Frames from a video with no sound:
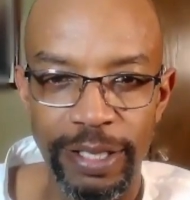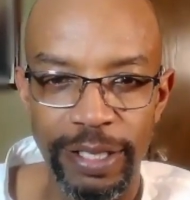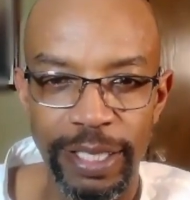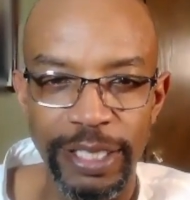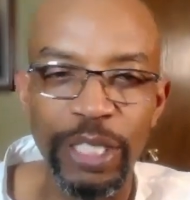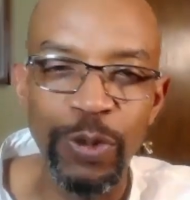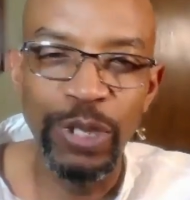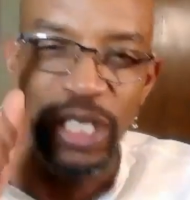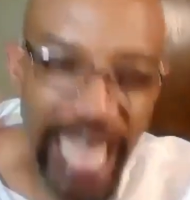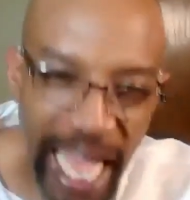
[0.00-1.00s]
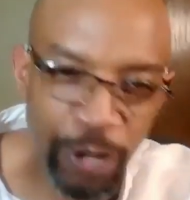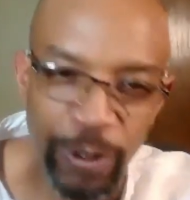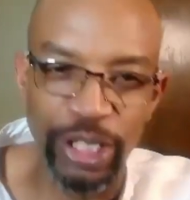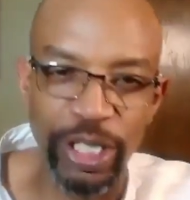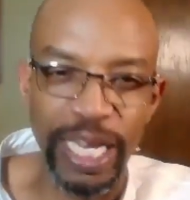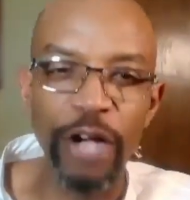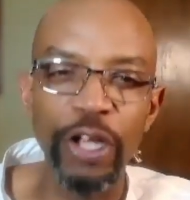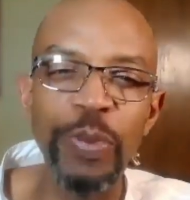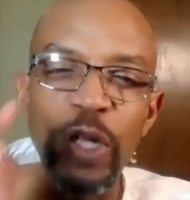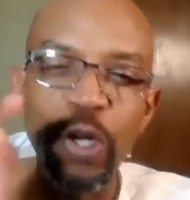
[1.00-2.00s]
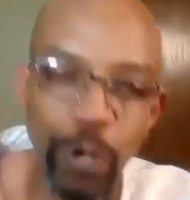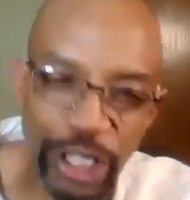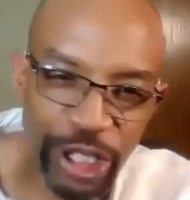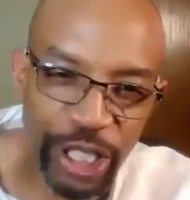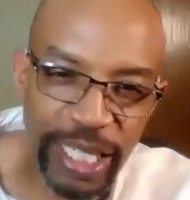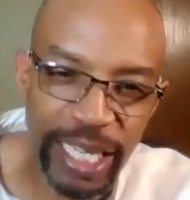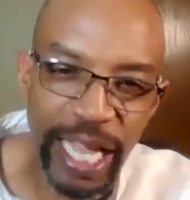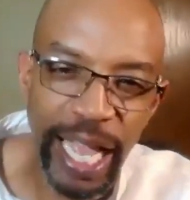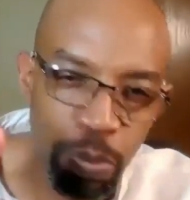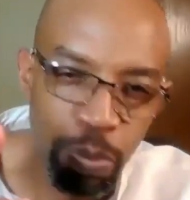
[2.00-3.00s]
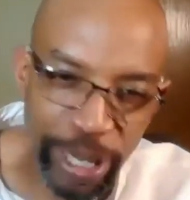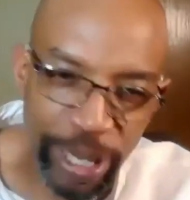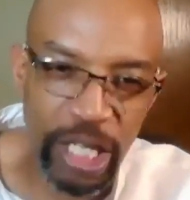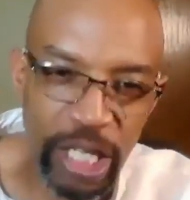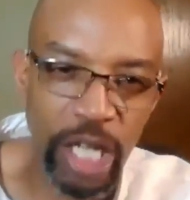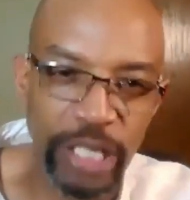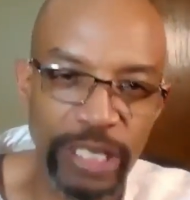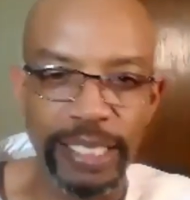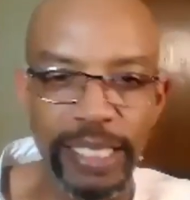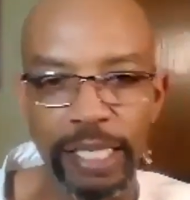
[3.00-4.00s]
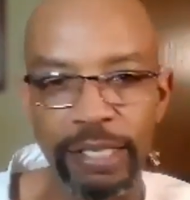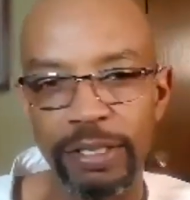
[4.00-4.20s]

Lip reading: She was not Christian. How can you be Christian and breaking laws like that?